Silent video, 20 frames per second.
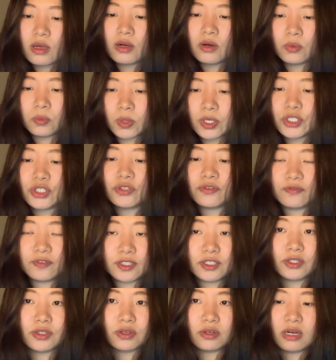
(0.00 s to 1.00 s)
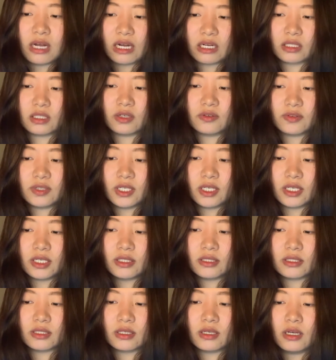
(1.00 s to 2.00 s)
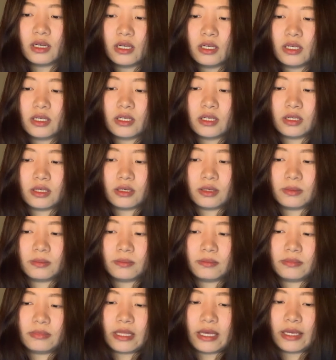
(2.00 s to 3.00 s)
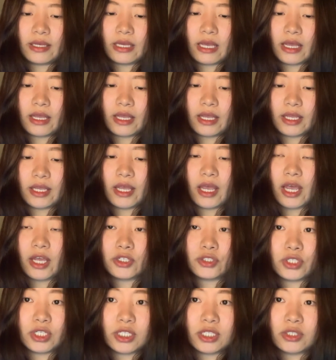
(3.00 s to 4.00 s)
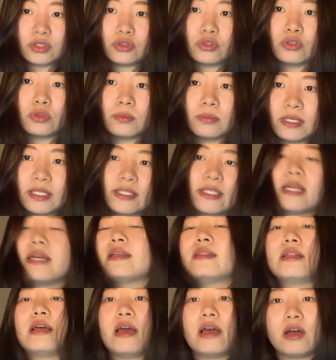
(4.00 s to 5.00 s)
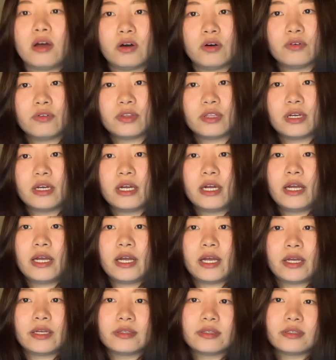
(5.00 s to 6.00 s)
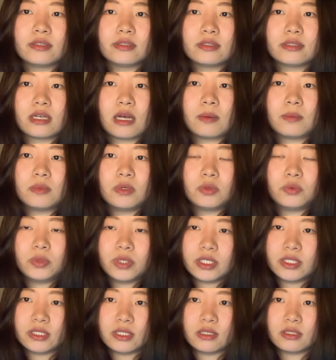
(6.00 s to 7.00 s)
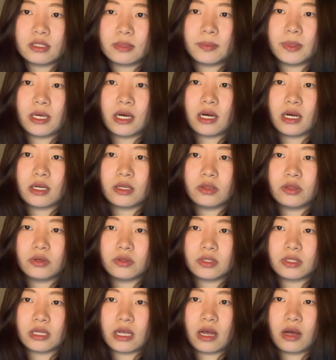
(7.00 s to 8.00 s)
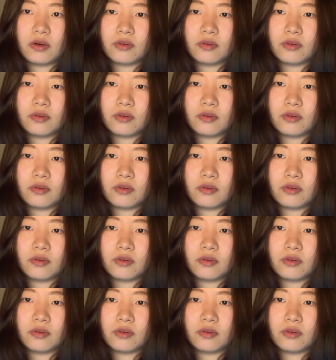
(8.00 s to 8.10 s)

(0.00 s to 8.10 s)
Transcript: which physical activities they can engage in to maintain the health, and some reasons behind those